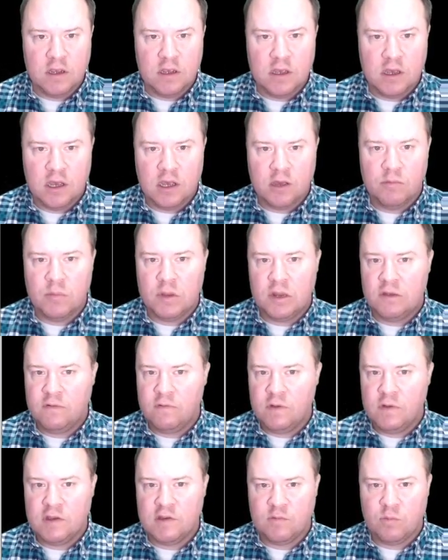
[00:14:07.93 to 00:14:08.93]
but if
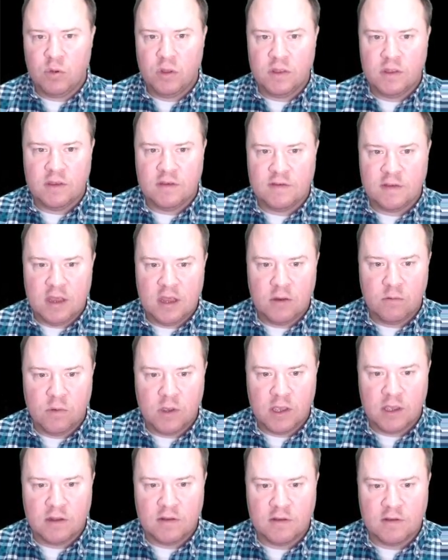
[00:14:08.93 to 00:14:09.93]
we just put this in, we
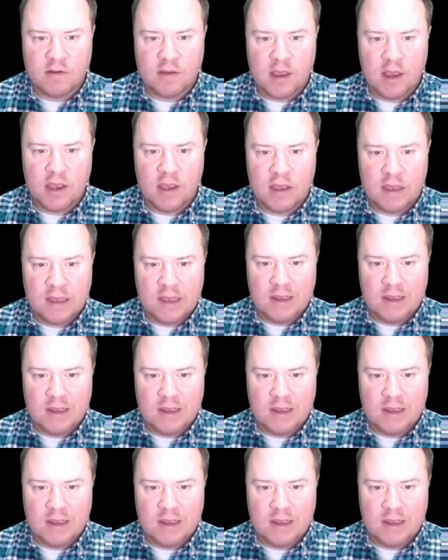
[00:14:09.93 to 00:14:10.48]
can say